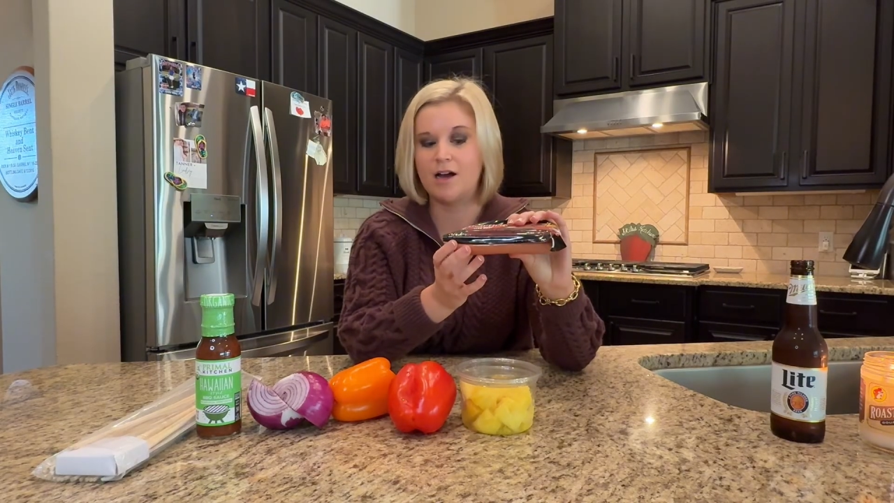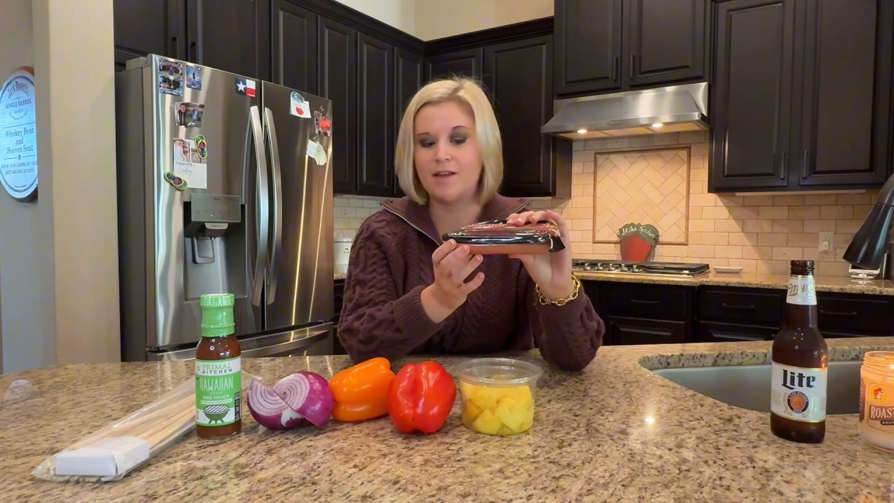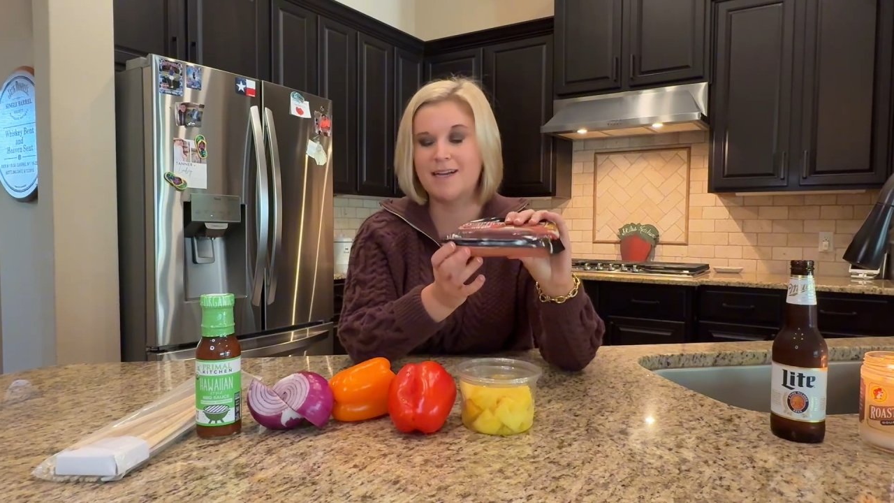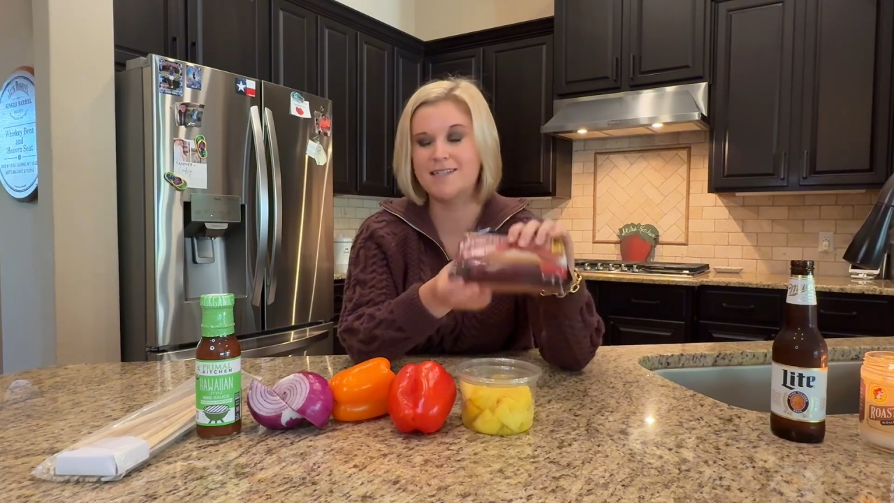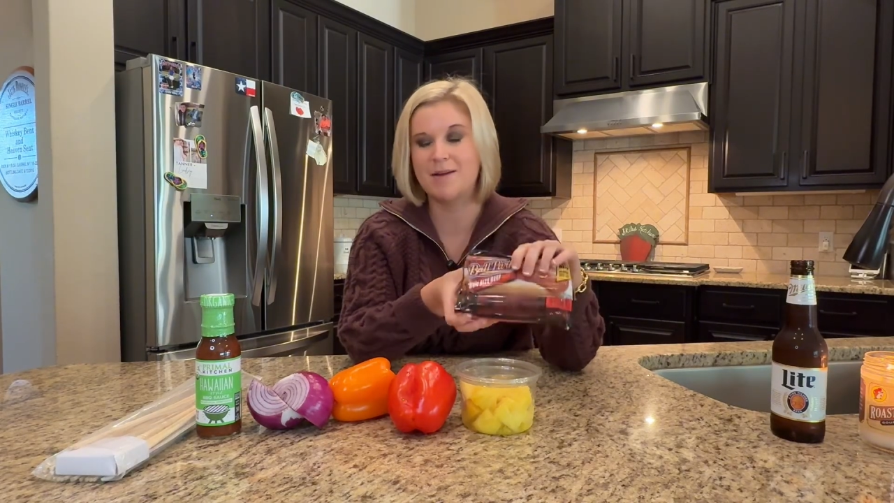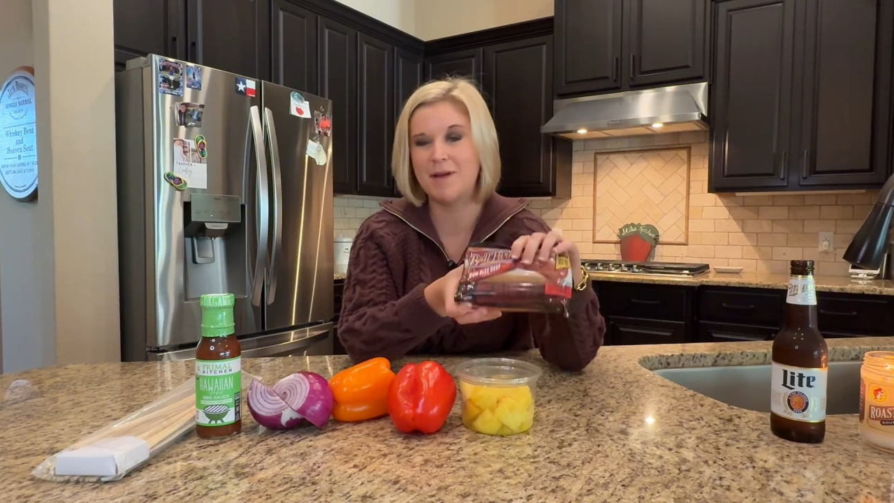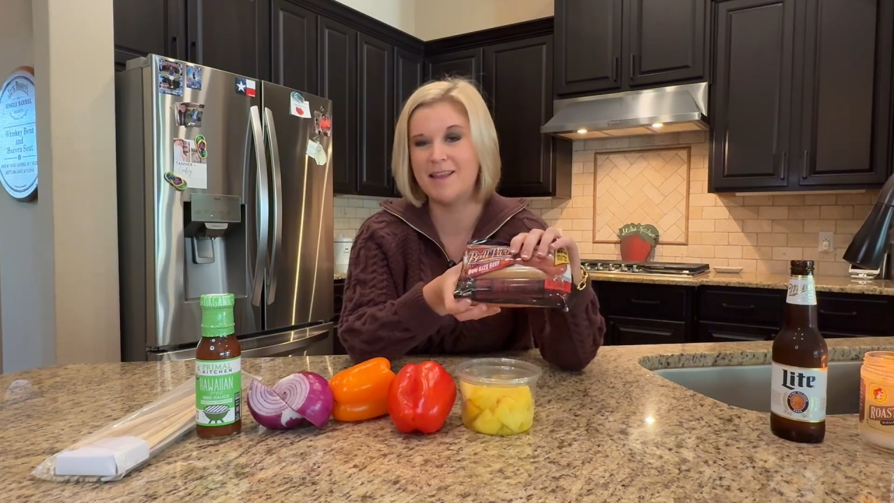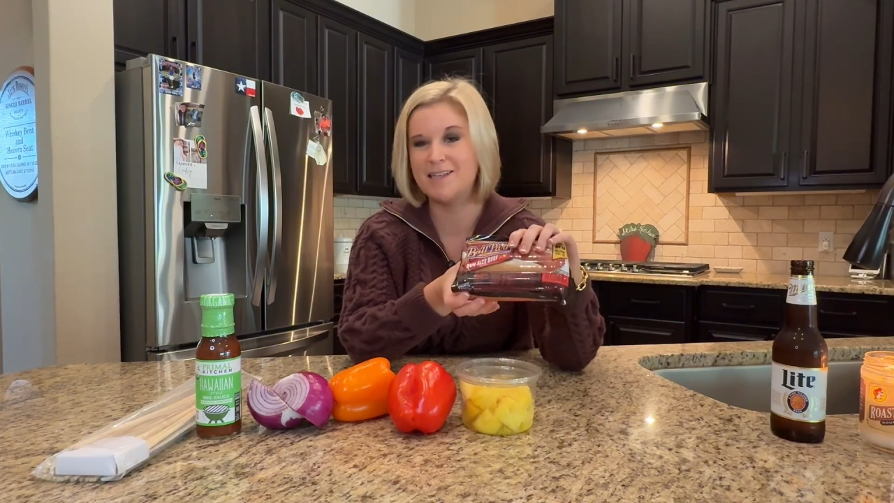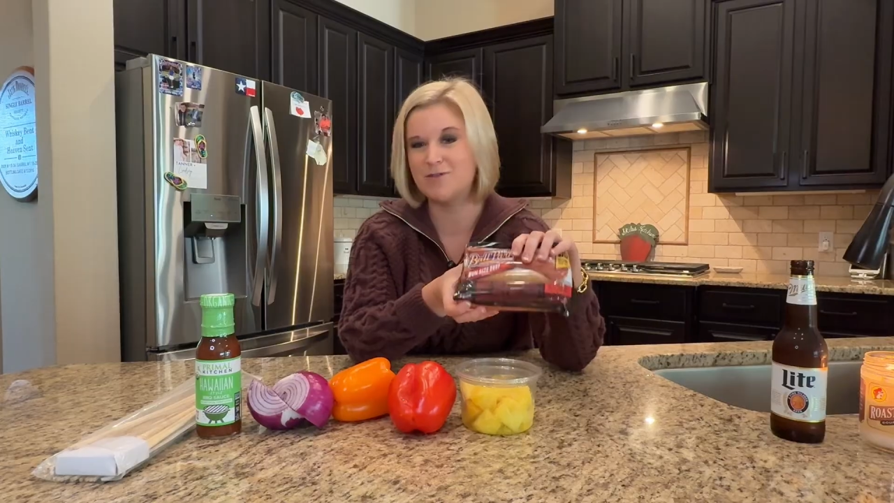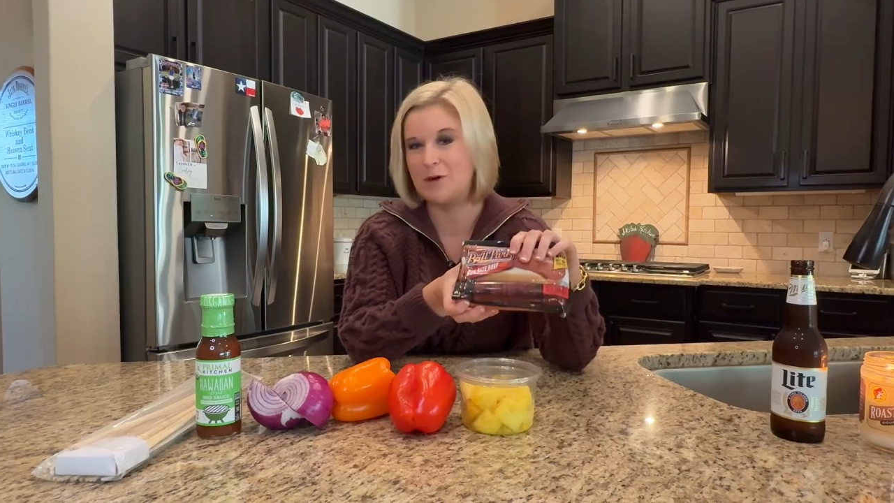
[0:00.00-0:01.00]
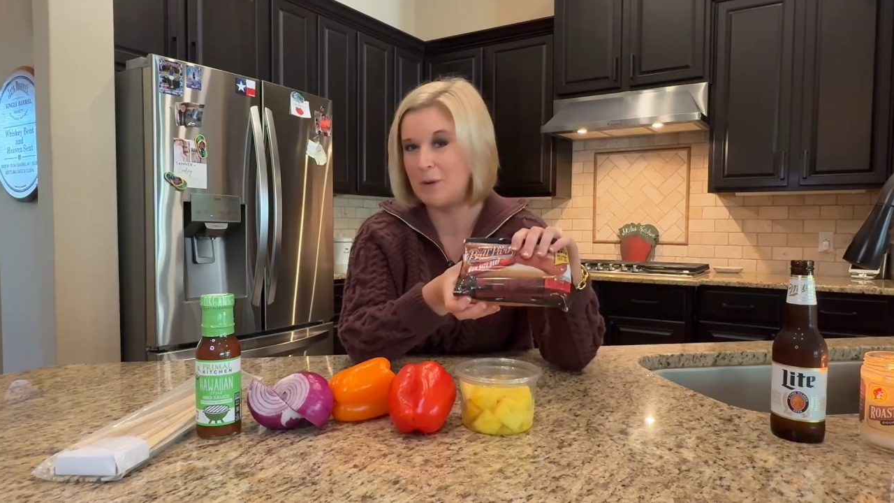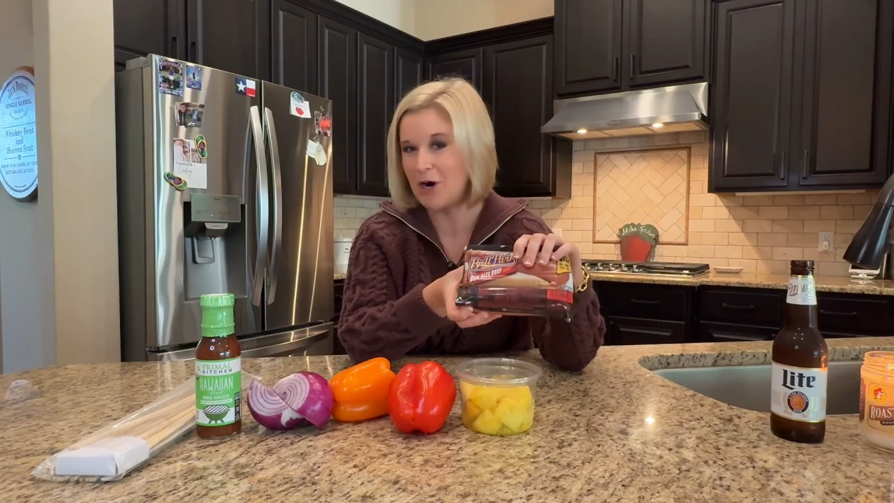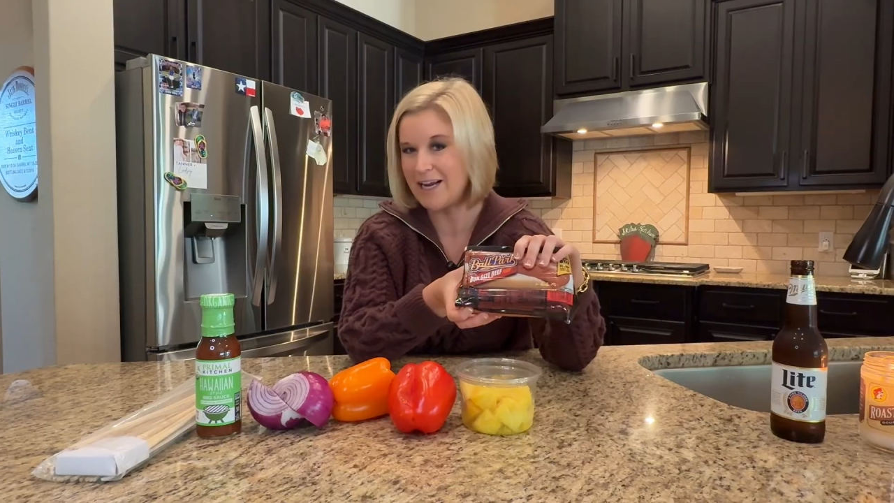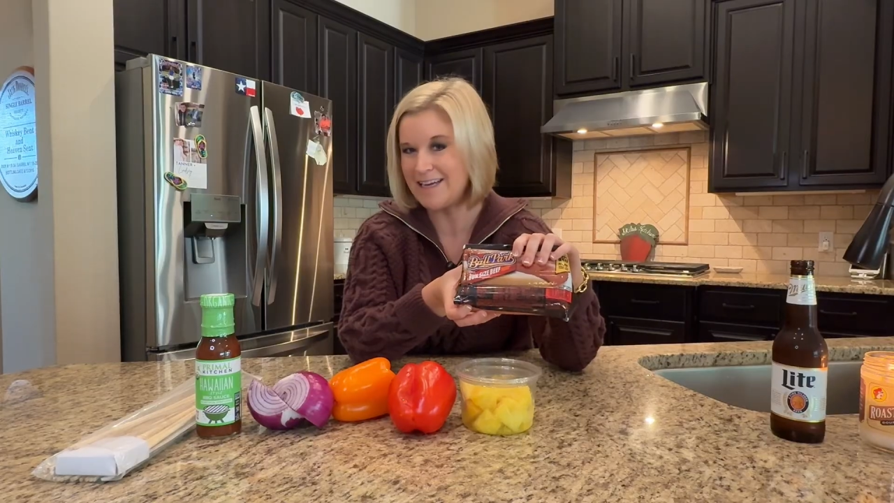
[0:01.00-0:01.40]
Like I said, I'm making these for a party,